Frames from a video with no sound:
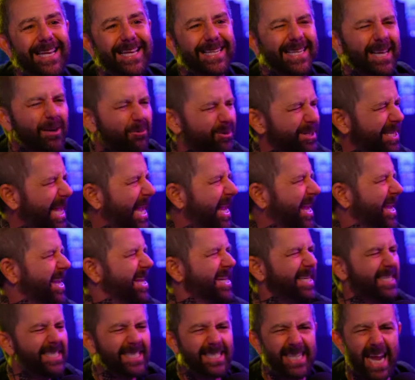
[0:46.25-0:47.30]
it. It was like
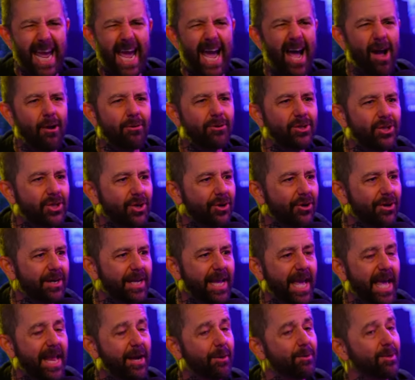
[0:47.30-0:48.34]
down
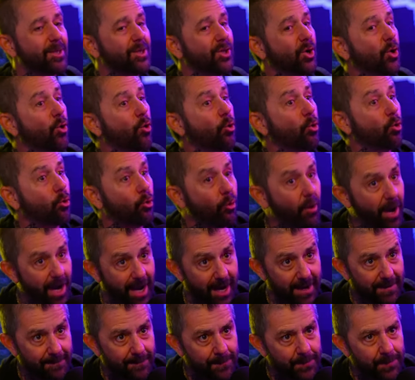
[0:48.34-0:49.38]
dirty, and it was
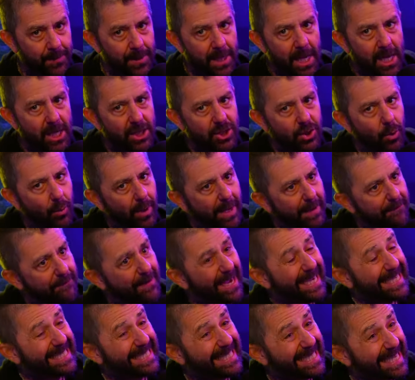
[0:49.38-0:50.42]
great. So if
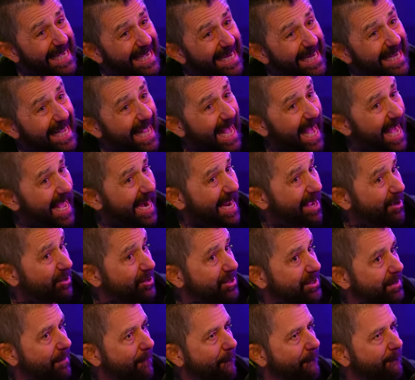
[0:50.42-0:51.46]
I did a Cat
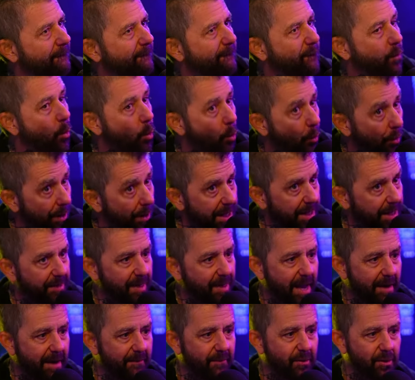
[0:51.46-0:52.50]
House
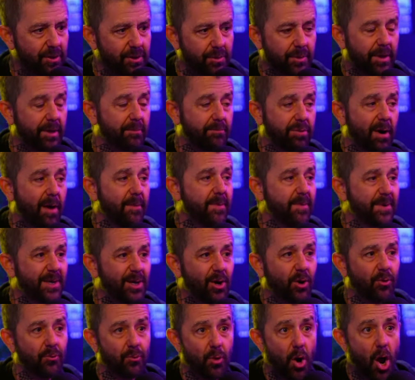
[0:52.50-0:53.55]
40th anniversary, it'd probably be
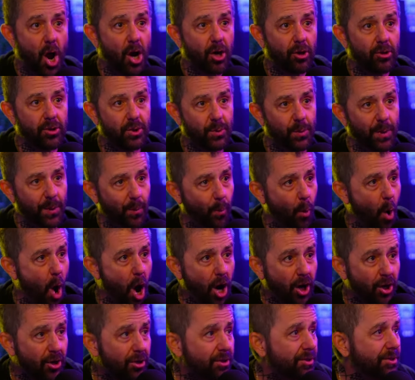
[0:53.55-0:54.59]
called Rockers with
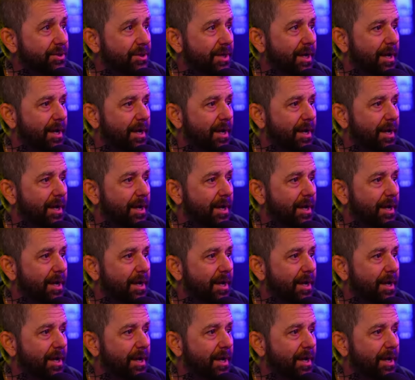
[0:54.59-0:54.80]
Walkers.